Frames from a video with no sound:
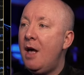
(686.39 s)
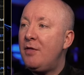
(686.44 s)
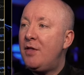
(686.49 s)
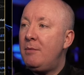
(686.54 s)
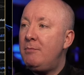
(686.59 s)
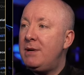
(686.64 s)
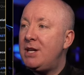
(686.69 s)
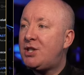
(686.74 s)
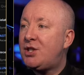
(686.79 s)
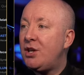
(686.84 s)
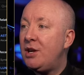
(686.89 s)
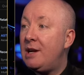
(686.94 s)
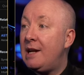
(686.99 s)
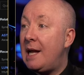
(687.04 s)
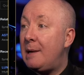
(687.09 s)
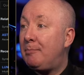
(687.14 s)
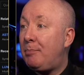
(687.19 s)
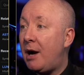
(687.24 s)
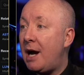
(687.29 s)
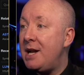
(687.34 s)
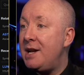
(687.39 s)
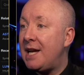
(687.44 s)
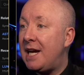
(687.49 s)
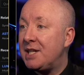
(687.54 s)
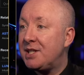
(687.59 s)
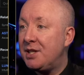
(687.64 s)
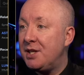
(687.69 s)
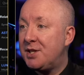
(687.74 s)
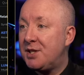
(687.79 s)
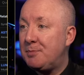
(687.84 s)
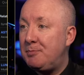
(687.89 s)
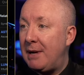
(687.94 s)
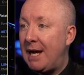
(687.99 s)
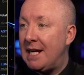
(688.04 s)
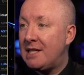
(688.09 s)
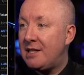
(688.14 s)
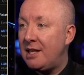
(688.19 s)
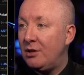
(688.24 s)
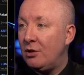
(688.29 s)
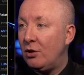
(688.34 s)
The mission, led by NASA's
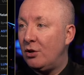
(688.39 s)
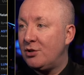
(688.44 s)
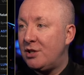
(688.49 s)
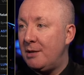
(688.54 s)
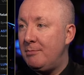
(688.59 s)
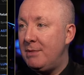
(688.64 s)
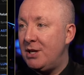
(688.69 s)
Space Technology